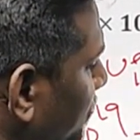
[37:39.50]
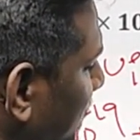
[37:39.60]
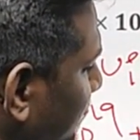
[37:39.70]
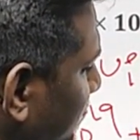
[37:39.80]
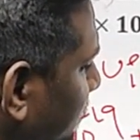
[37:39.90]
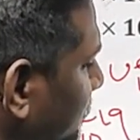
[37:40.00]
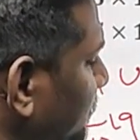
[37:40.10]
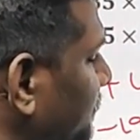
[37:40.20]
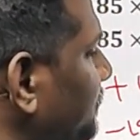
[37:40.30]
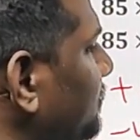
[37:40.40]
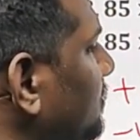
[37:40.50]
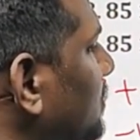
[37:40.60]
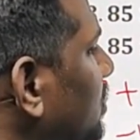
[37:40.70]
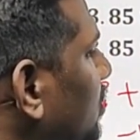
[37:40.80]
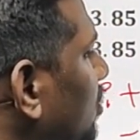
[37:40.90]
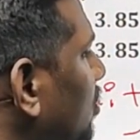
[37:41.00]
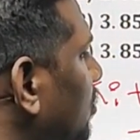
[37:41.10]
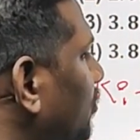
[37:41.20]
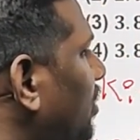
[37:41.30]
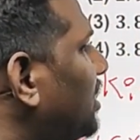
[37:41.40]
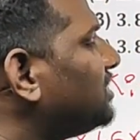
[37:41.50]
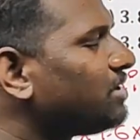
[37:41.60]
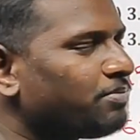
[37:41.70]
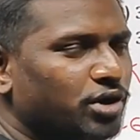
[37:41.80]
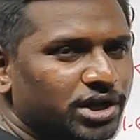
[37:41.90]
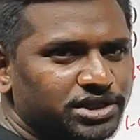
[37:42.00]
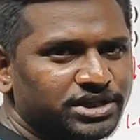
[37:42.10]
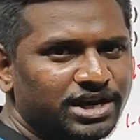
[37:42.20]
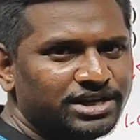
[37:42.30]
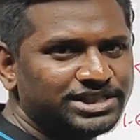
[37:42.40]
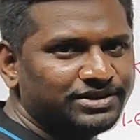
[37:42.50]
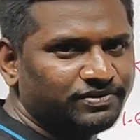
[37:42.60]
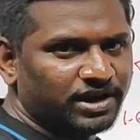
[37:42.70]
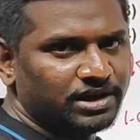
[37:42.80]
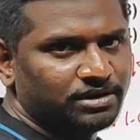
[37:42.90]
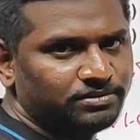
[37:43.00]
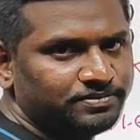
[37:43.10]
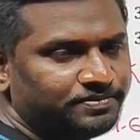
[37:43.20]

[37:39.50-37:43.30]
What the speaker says: plus, what is the potential energy final?